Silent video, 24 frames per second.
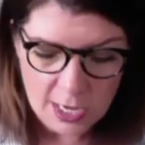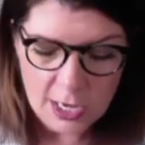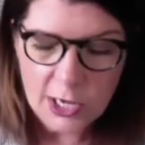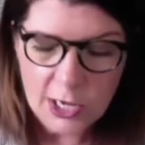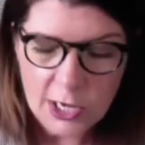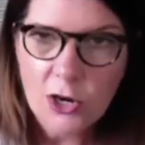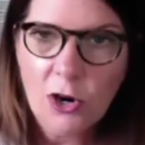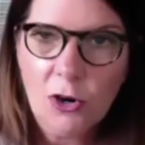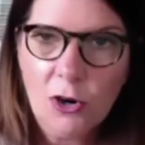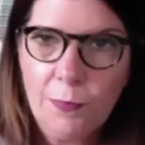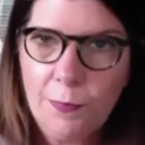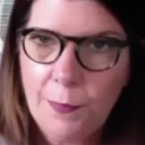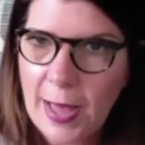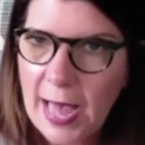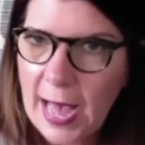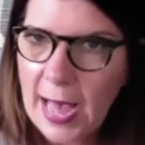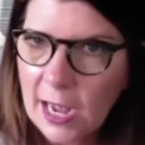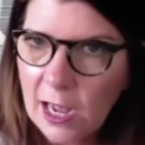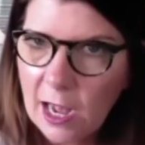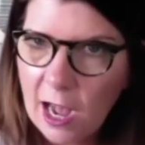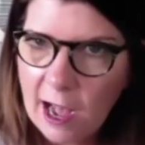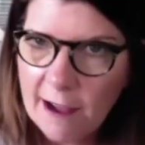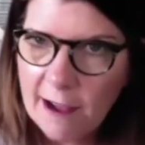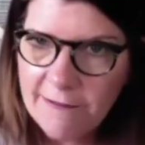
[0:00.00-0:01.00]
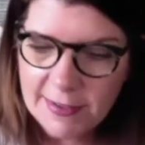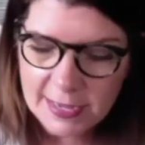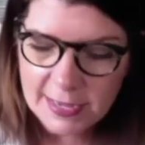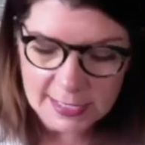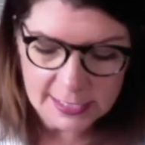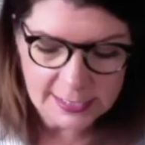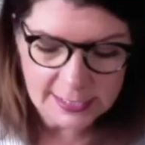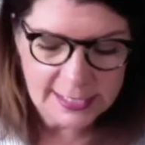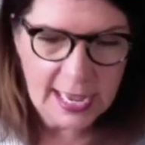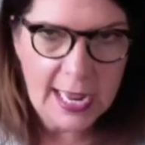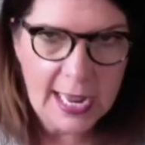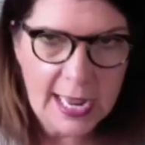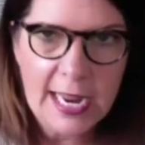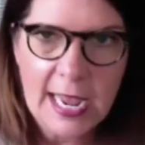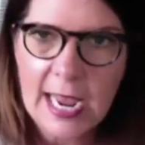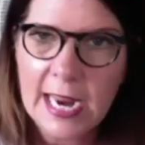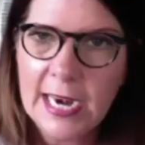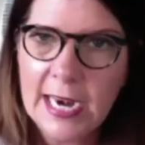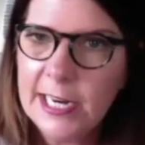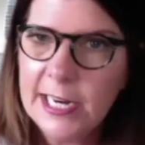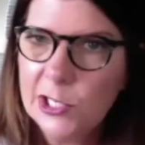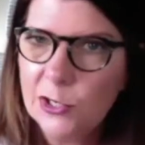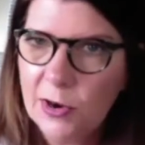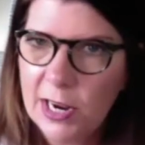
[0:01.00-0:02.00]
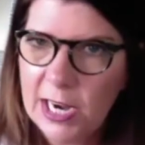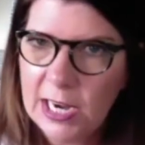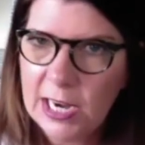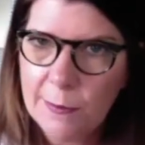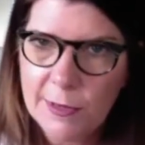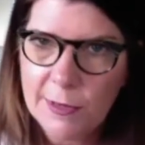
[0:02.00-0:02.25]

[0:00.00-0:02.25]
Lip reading: your back office and any training